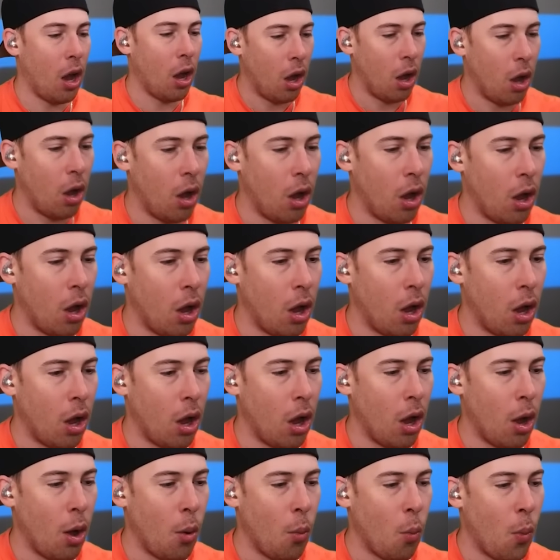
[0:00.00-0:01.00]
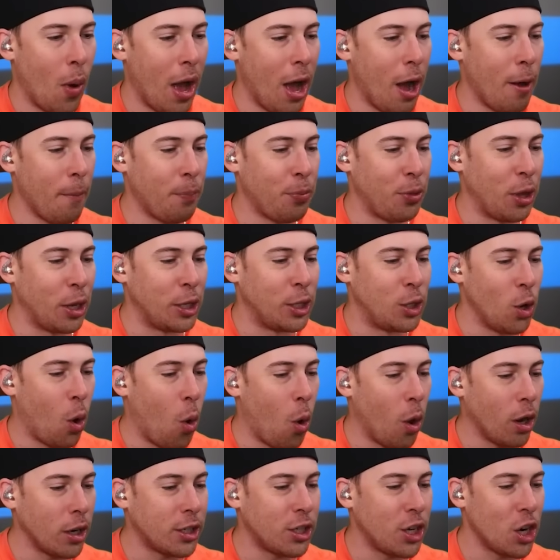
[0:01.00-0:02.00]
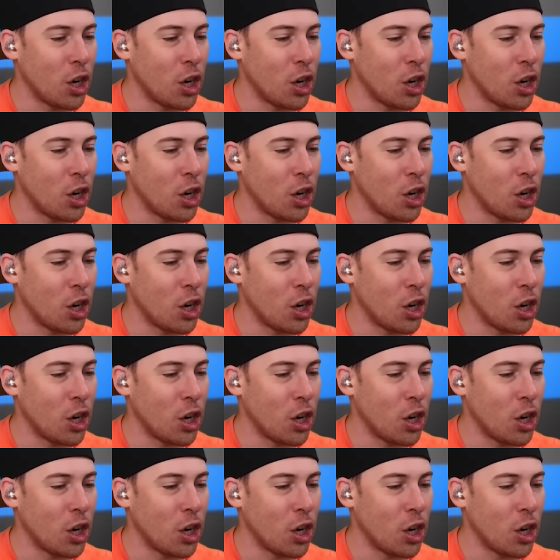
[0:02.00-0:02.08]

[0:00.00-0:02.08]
Uh, well, the door